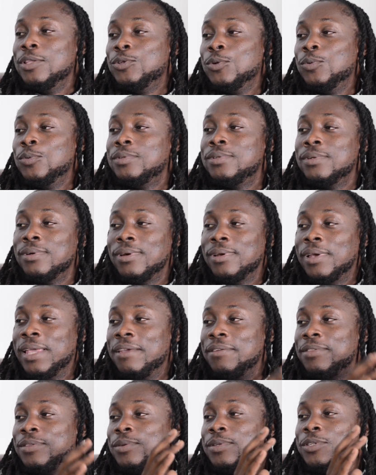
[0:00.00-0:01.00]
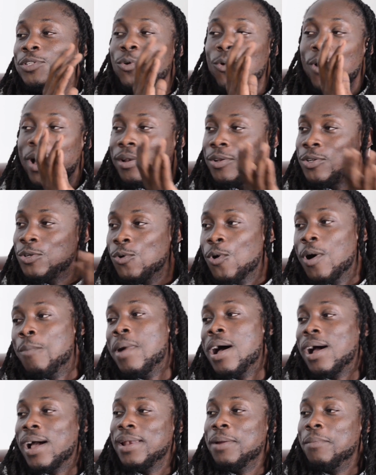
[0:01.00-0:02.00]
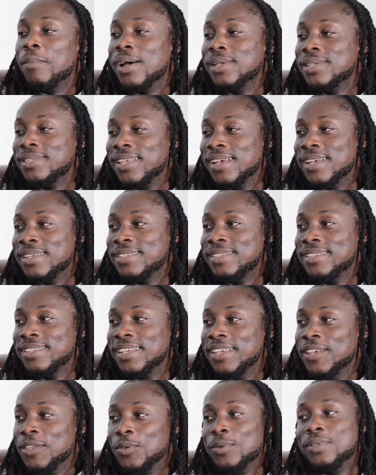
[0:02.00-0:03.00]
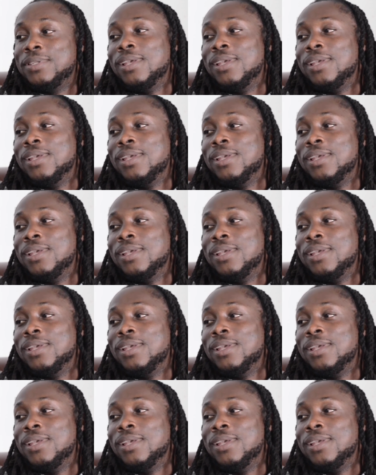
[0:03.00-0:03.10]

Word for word: to to get, to throw, throw back at the masters to